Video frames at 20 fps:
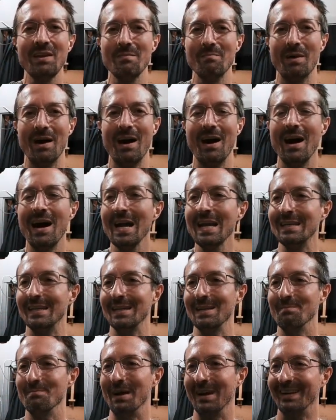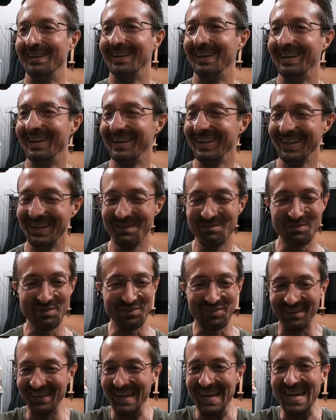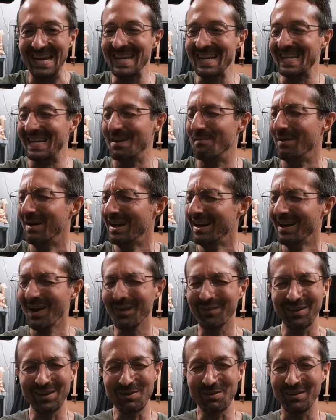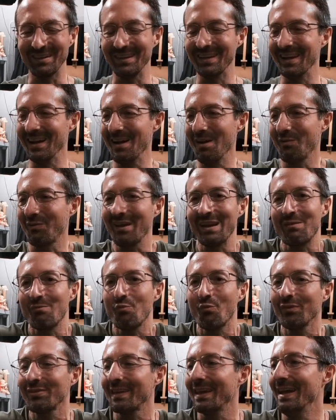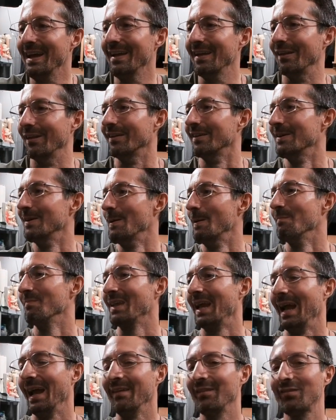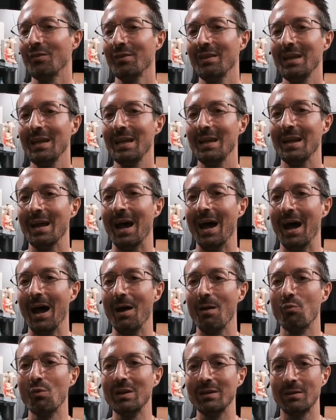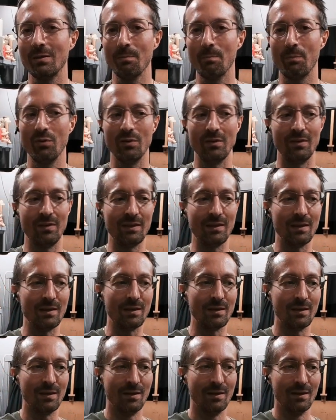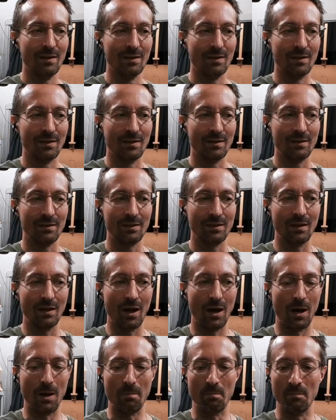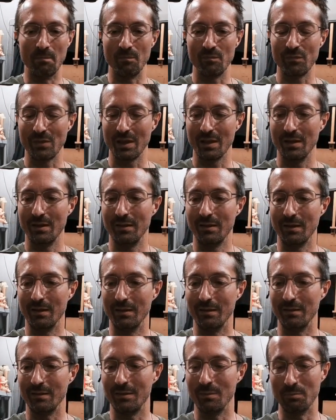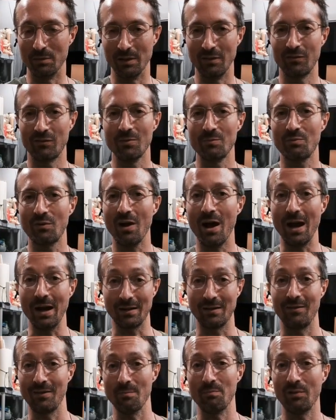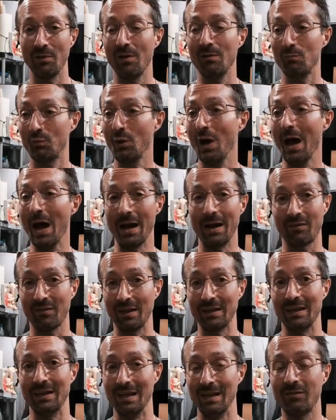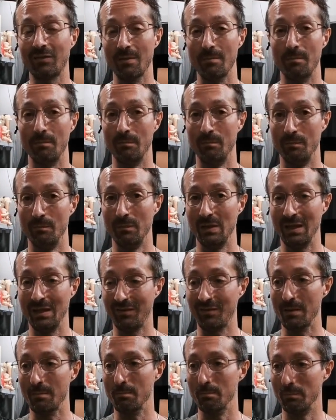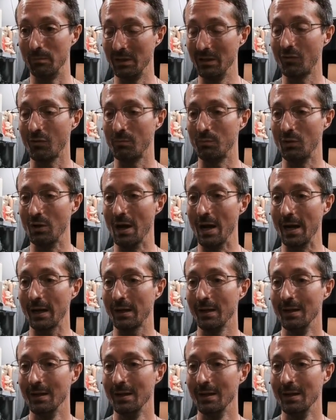behind him. It wasn't hitting him. I was like, what the hell? And so then I went to put the blizzard proc, because it procs like an instant blizzard proc.